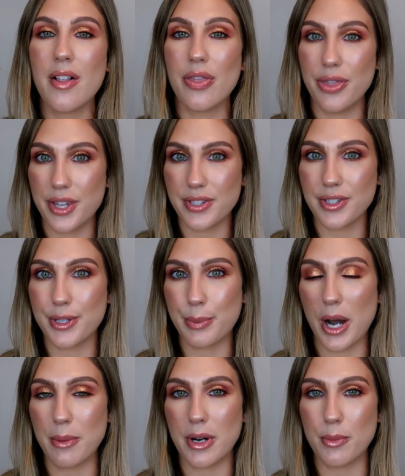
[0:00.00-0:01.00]
this is the
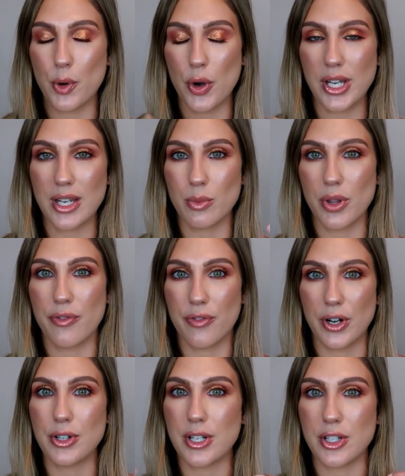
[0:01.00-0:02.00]
primer i'm going in with
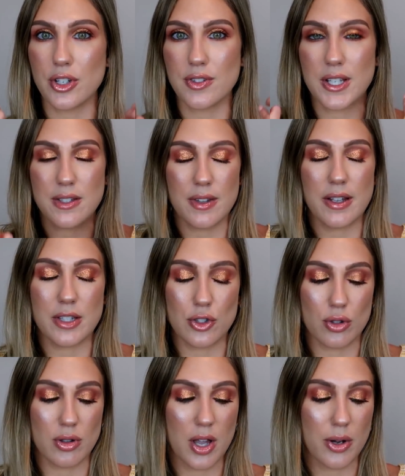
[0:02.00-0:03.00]
first and it just gives like this
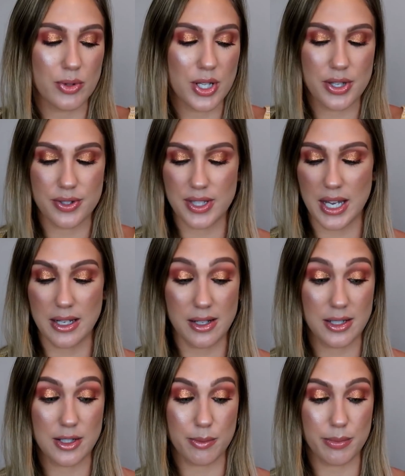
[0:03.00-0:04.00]
glow to the skin
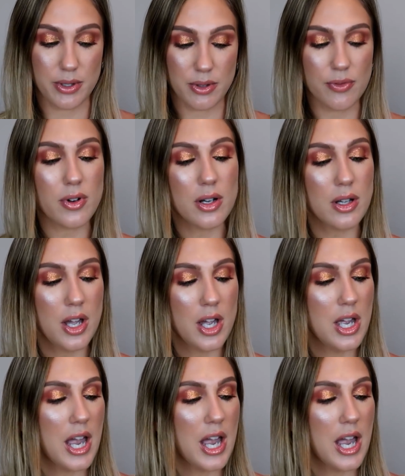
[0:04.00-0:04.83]
and it's beautiful